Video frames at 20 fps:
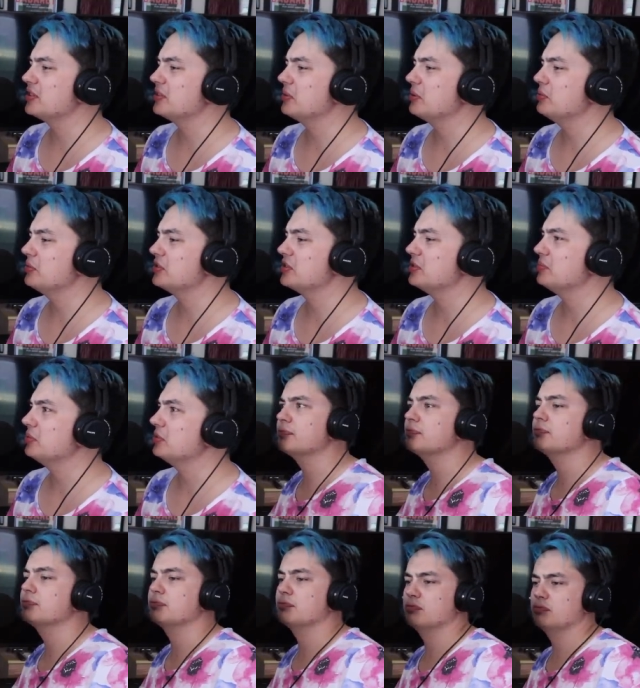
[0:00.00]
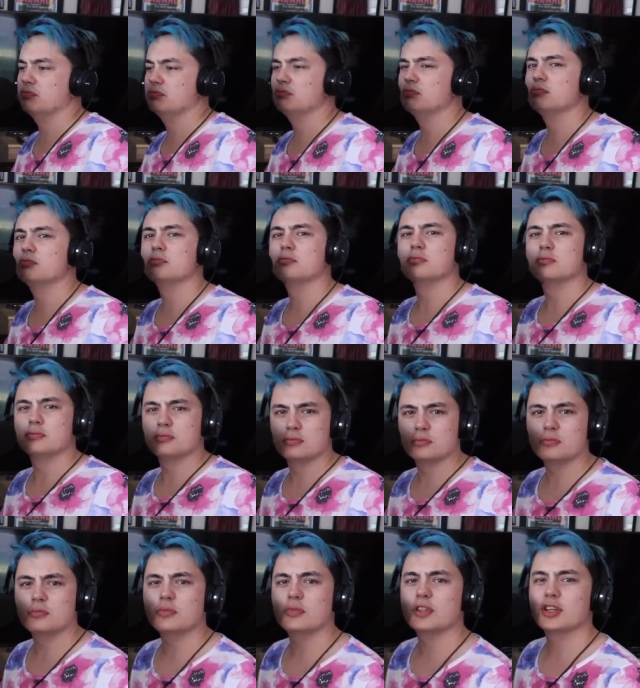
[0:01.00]
Something more simple.
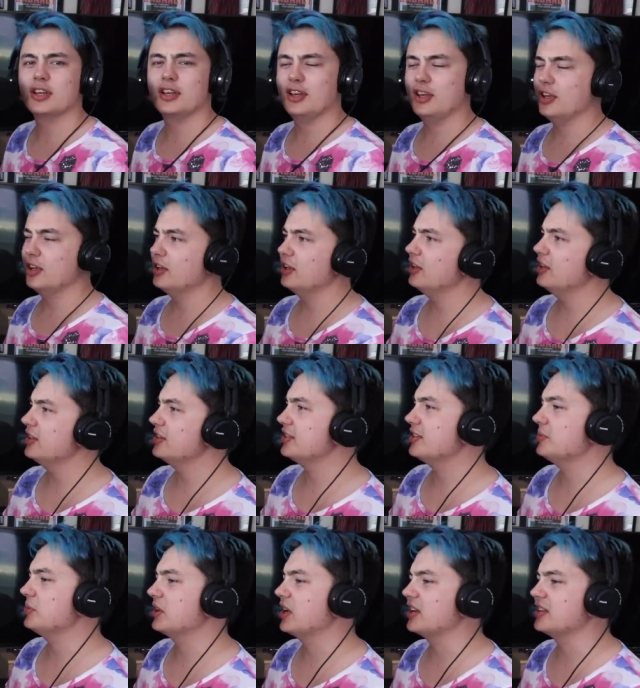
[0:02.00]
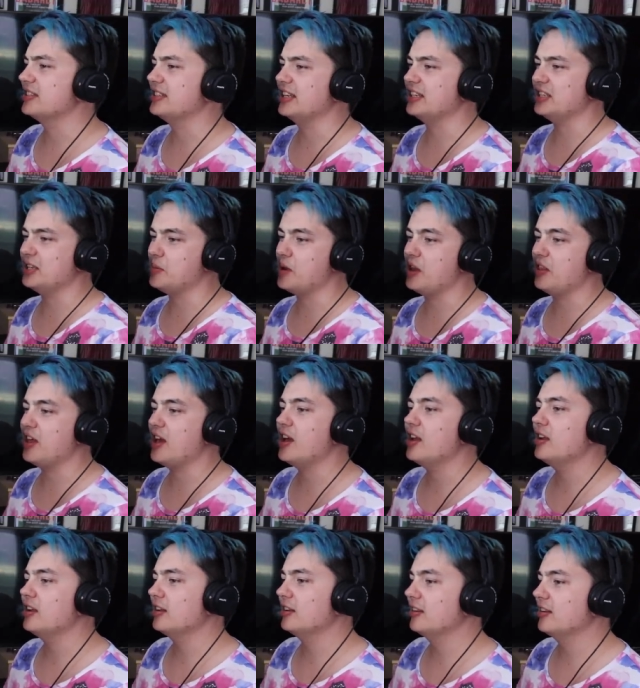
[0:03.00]
Yeah, there's something kind of sexy about
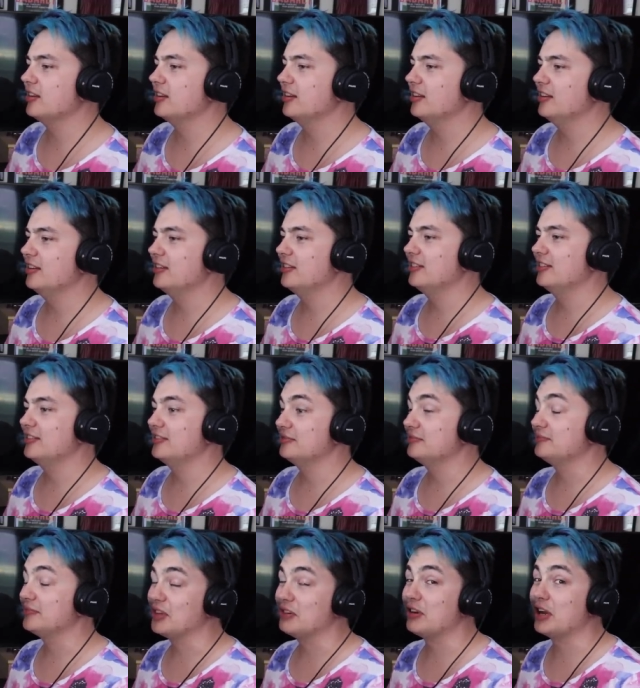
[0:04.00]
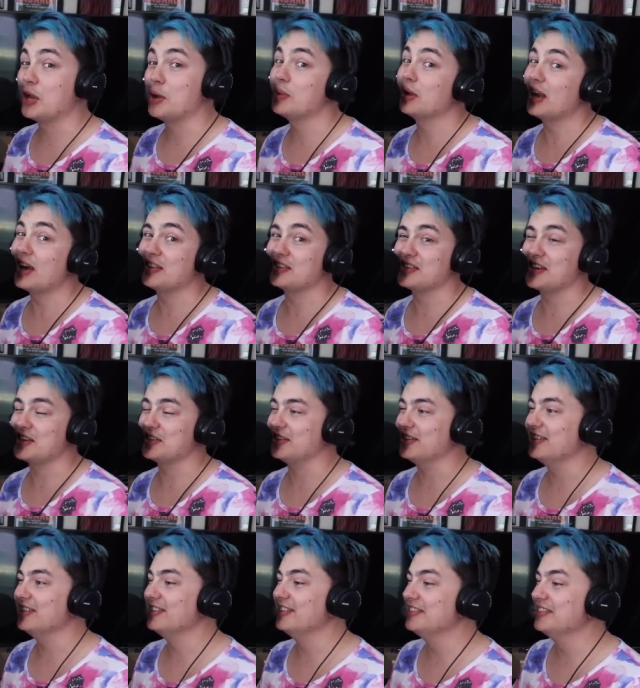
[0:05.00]
that. I really hope you like this,
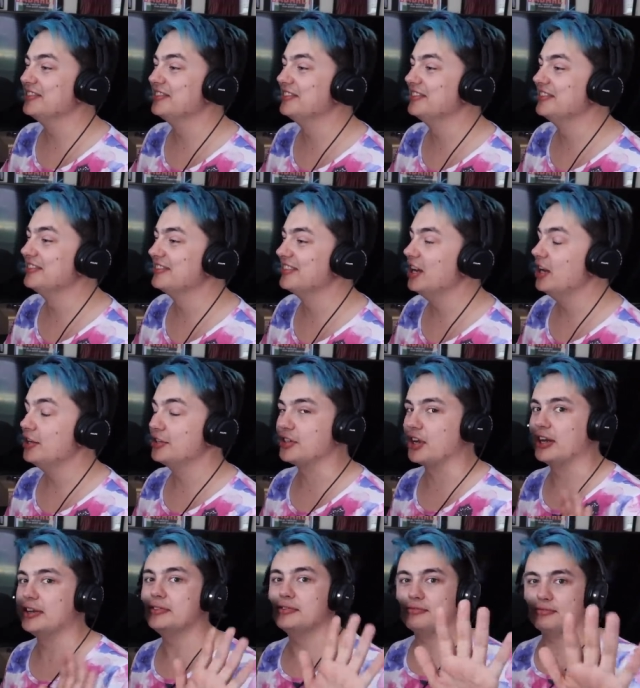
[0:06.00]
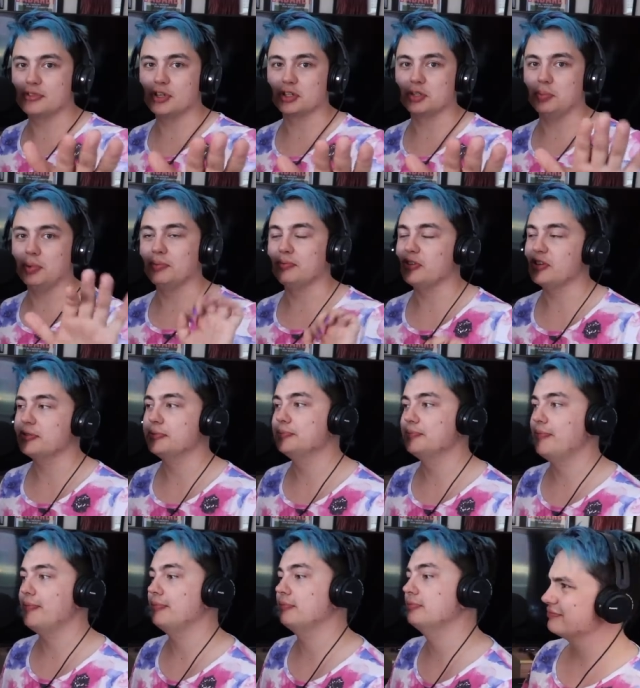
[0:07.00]
actually. Sorry, Dr. Bloomfield.
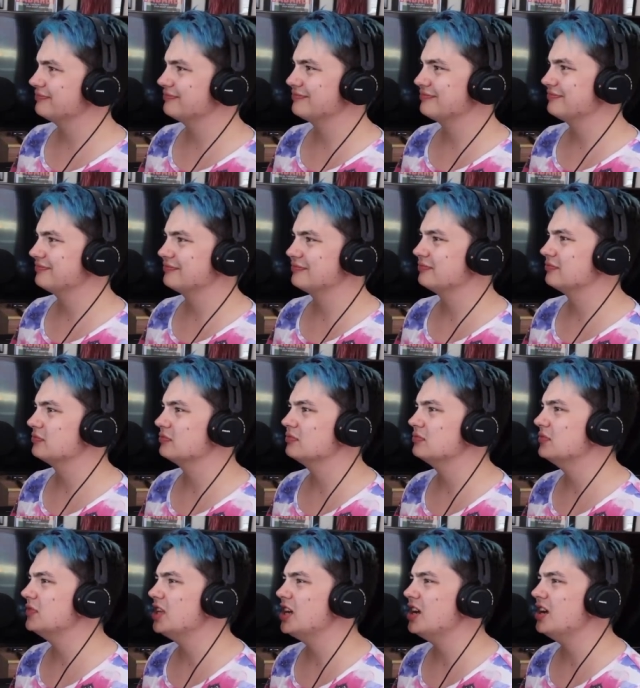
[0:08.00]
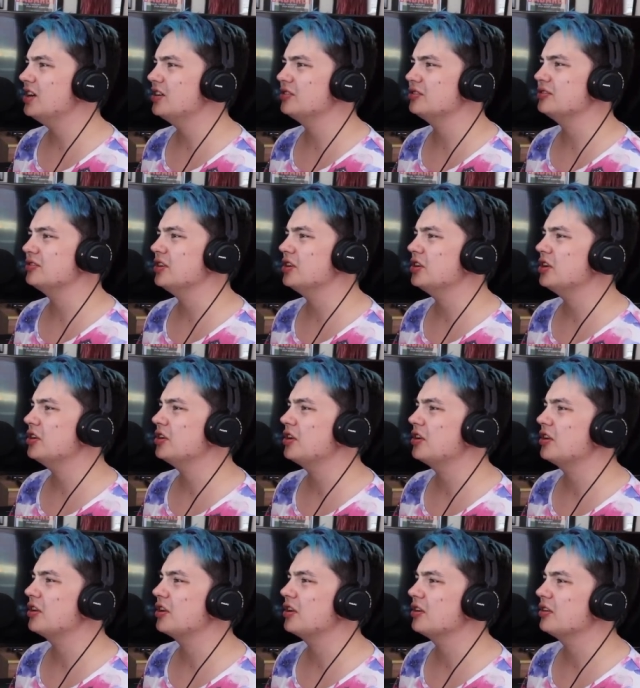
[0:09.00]
No, no, no, no,
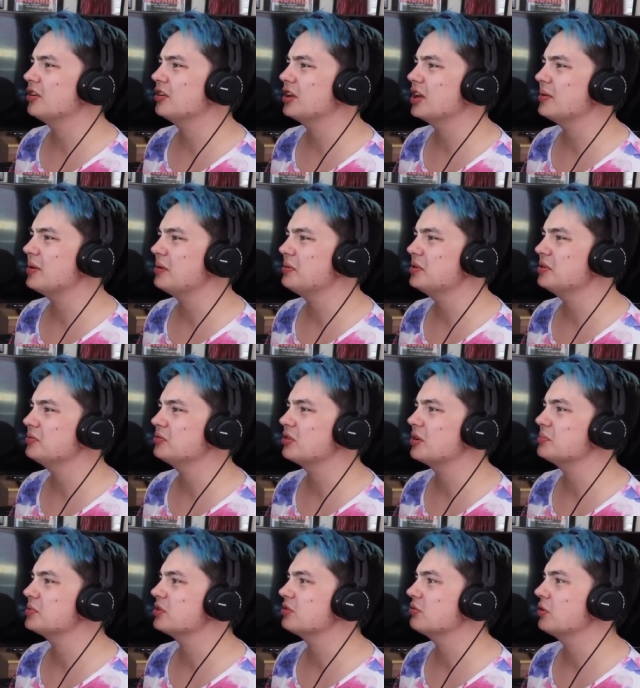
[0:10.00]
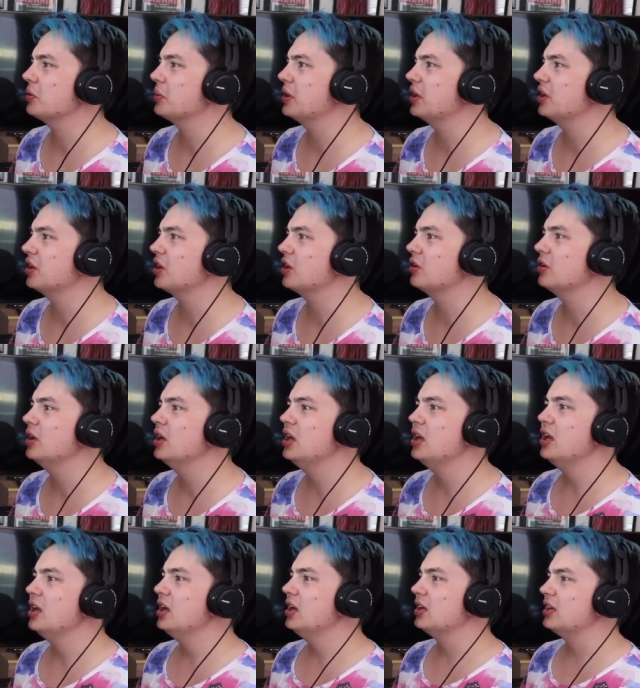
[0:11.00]
no, no. Okay, maybe the drum's are the wrong way to go.
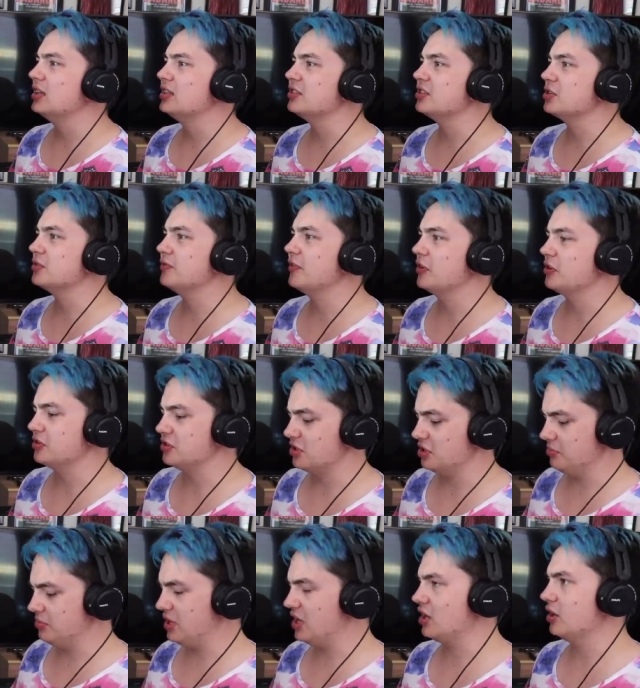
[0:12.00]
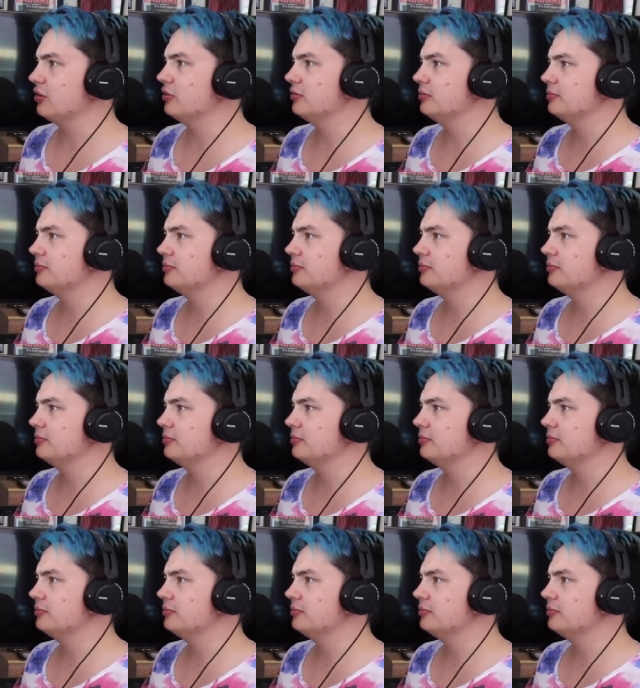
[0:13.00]
Let's just focus on the piano.